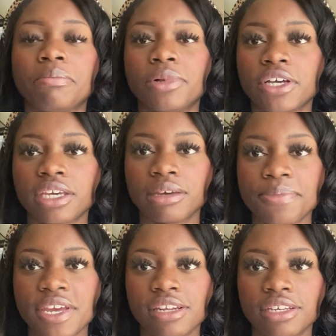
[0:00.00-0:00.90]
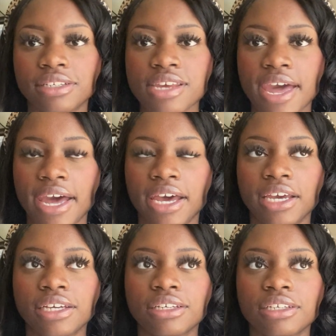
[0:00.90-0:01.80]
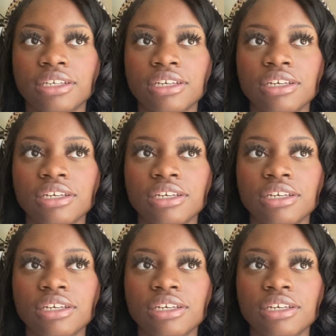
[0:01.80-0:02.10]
book opinion tag,